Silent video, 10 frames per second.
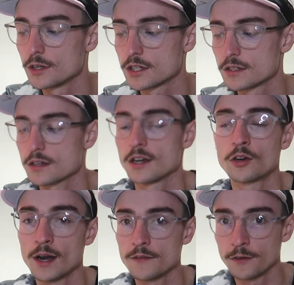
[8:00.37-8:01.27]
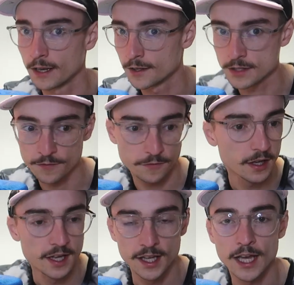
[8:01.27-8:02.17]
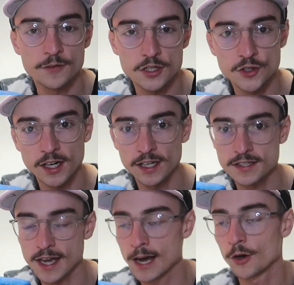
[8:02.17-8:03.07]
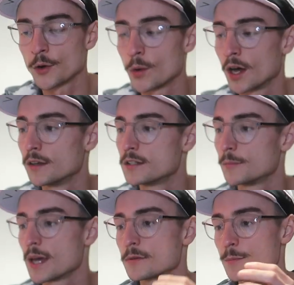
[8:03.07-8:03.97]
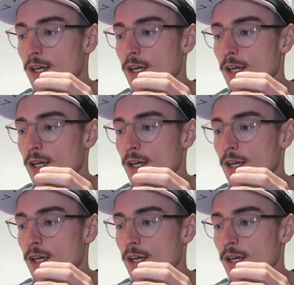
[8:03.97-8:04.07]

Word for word: which is a great feeling. If, if you're struggling to get out on a run, to be able to